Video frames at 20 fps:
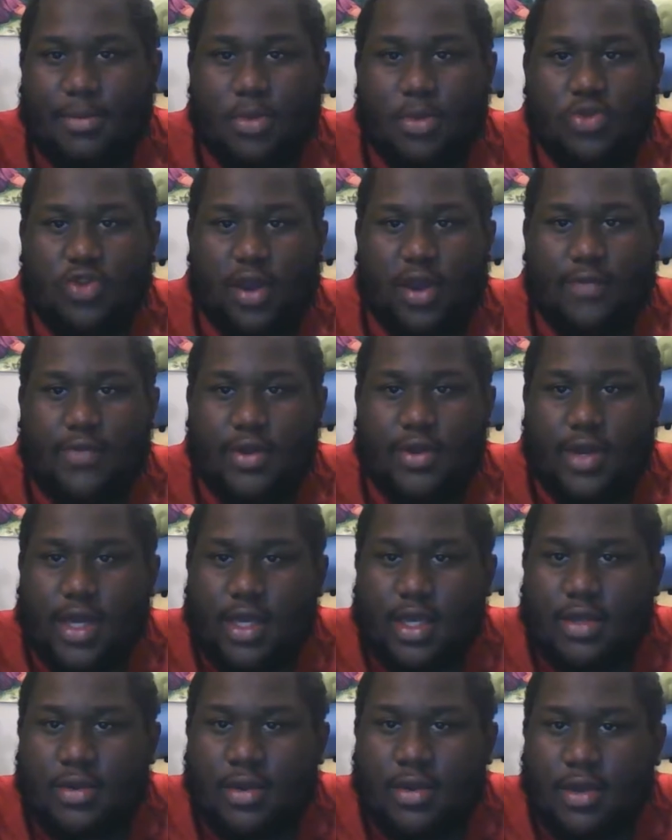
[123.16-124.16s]
going to try for you
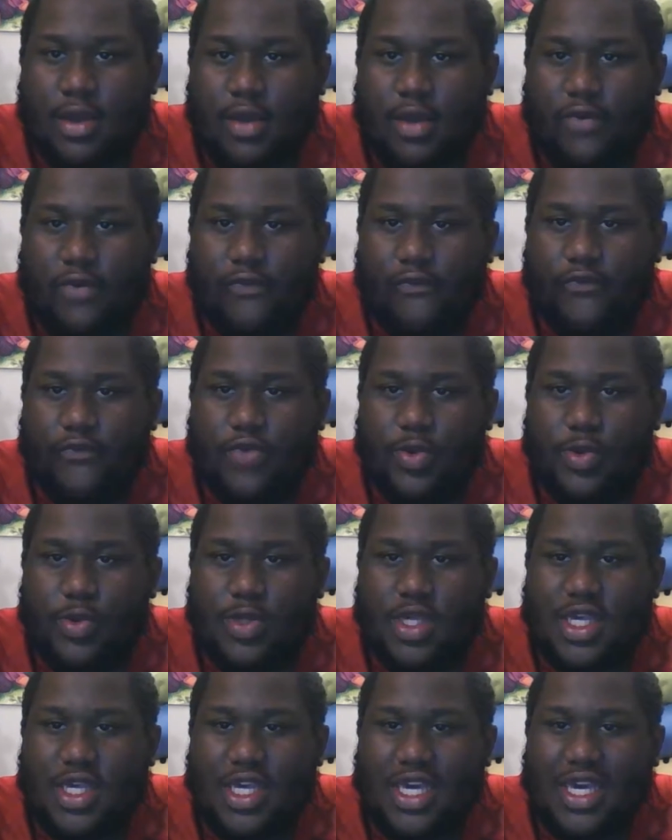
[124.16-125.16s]
guys.
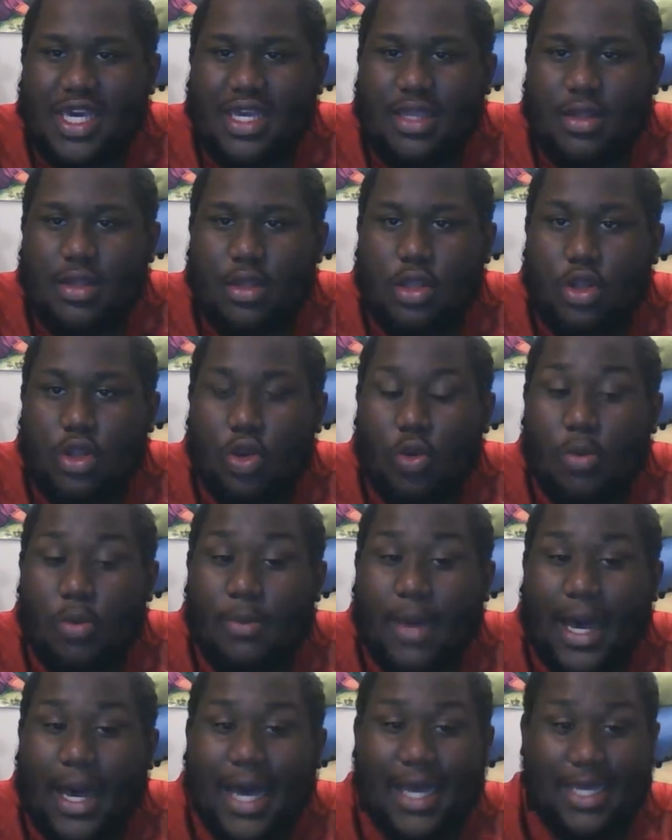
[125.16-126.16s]

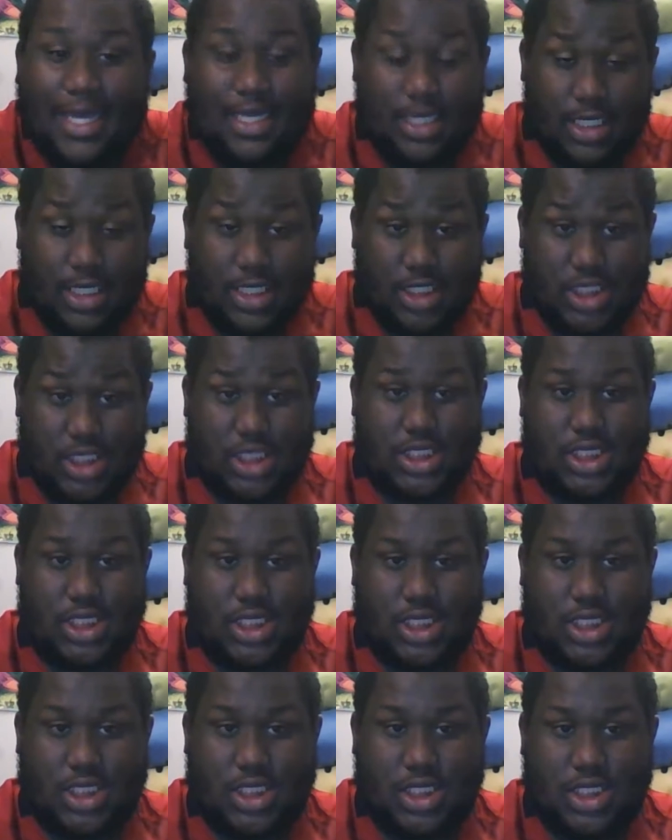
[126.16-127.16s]
Fujinuma.
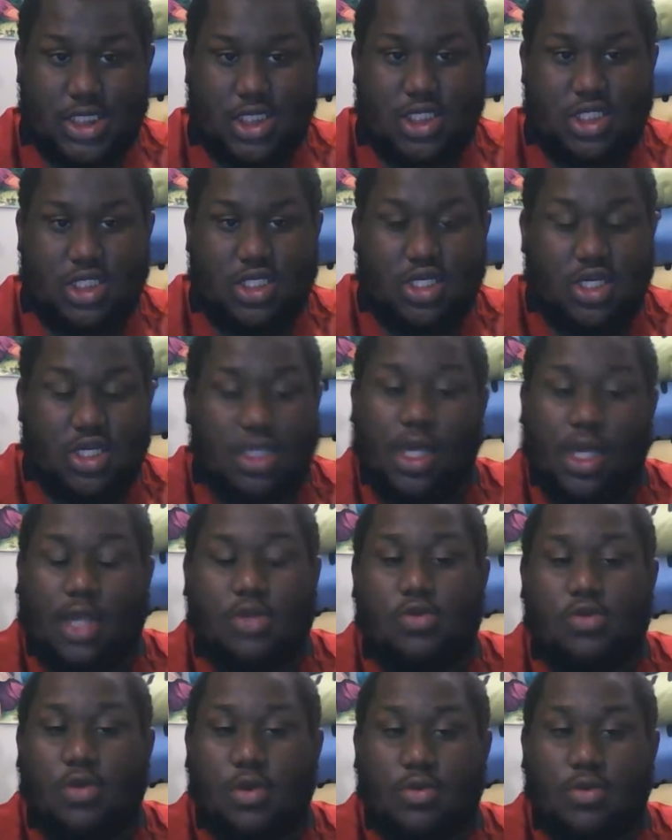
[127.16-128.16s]
Just
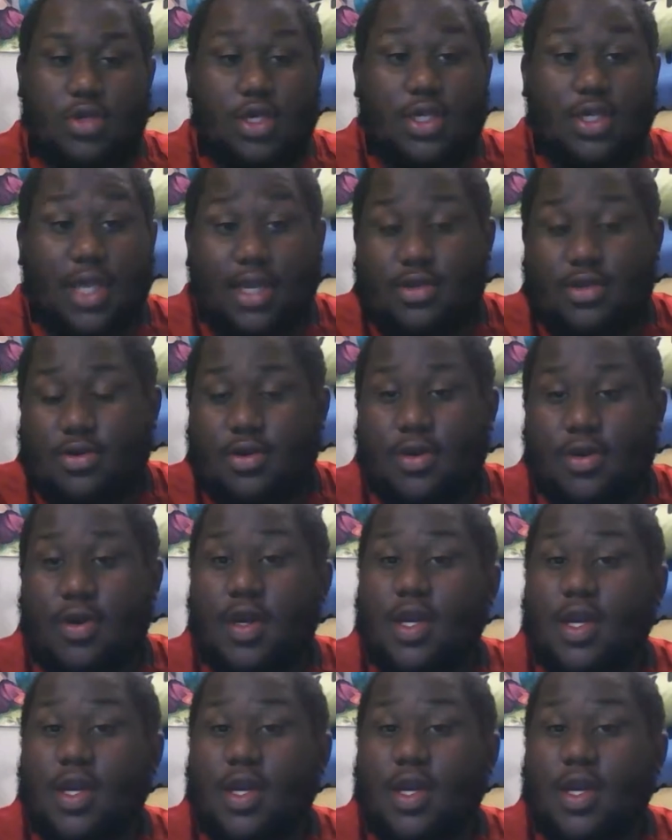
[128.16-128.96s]
Satoru. Just Satoru.